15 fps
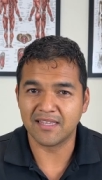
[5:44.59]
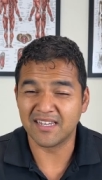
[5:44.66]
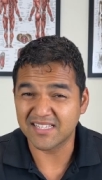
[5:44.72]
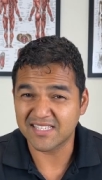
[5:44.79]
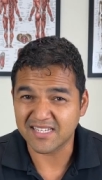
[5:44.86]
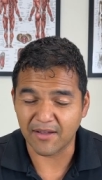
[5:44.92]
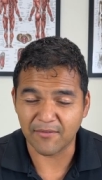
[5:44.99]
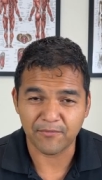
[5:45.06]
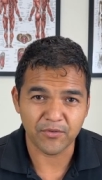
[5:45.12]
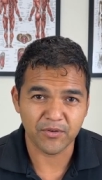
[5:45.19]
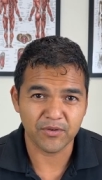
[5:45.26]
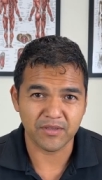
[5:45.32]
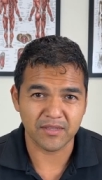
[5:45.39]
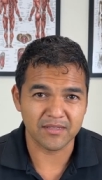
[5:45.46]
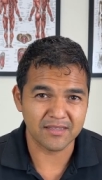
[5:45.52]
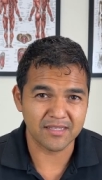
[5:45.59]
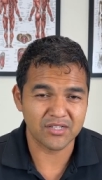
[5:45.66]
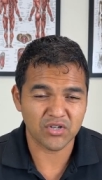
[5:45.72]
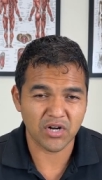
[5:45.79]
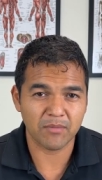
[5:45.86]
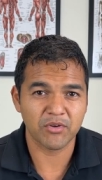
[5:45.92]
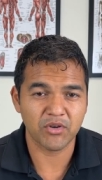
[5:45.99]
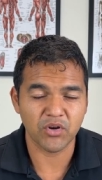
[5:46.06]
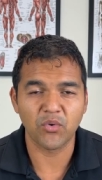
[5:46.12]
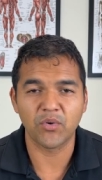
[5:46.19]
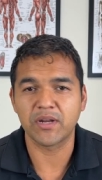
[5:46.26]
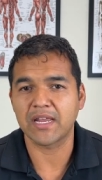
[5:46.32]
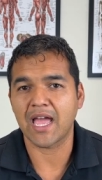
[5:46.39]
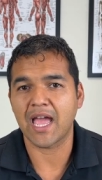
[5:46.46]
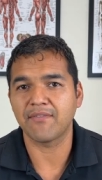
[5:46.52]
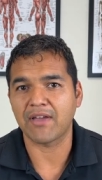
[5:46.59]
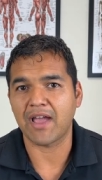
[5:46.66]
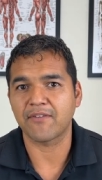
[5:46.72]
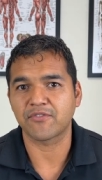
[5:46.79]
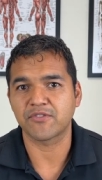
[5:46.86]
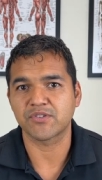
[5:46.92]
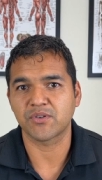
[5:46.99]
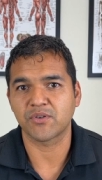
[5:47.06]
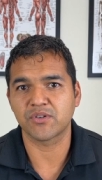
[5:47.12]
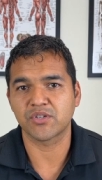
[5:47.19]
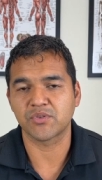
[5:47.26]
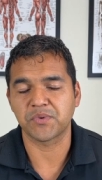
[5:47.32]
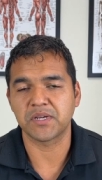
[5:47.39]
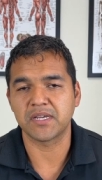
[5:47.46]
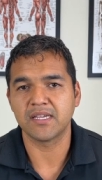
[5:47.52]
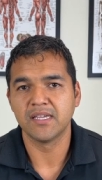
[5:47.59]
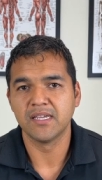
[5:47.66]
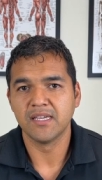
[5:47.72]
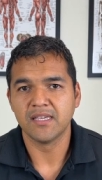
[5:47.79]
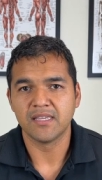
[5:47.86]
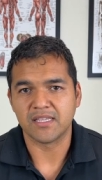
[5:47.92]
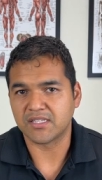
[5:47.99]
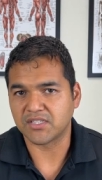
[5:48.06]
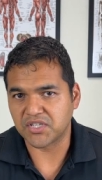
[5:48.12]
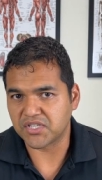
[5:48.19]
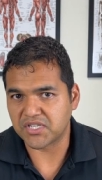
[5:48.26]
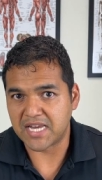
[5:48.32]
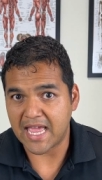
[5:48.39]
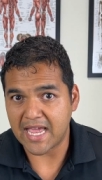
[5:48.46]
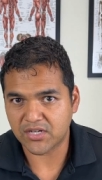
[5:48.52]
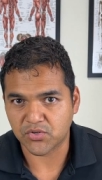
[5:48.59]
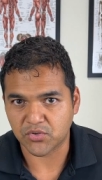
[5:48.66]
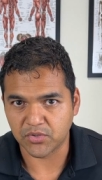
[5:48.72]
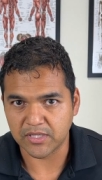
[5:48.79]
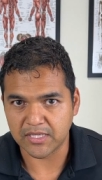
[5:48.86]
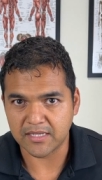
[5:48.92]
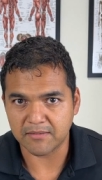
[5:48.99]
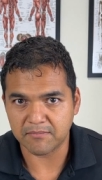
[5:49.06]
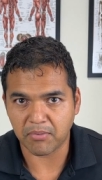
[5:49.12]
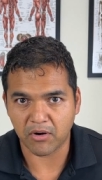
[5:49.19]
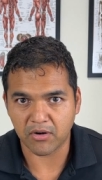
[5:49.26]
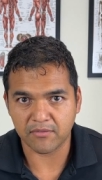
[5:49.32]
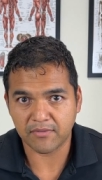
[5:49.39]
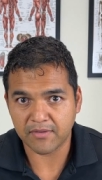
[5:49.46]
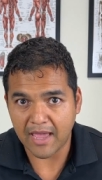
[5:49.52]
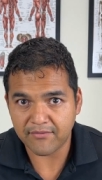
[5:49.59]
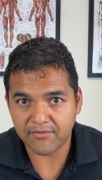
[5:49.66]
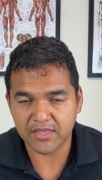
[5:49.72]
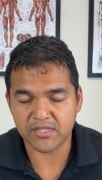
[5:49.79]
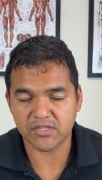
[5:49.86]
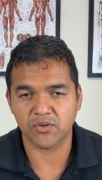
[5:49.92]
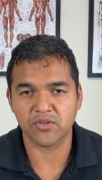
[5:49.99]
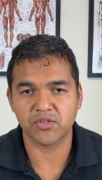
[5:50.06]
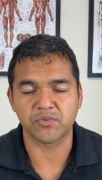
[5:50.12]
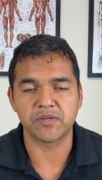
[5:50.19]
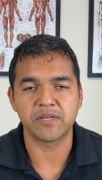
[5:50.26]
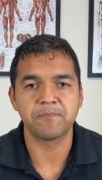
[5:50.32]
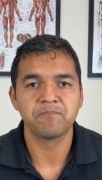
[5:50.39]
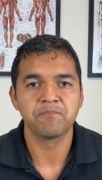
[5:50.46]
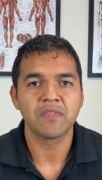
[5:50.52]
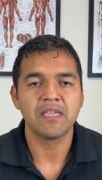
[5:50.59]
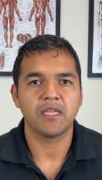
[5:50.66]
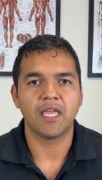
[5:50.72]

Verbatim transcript: the discomfort, the, the trouble you're going to have after surgery that's just naturally part of having the surgery.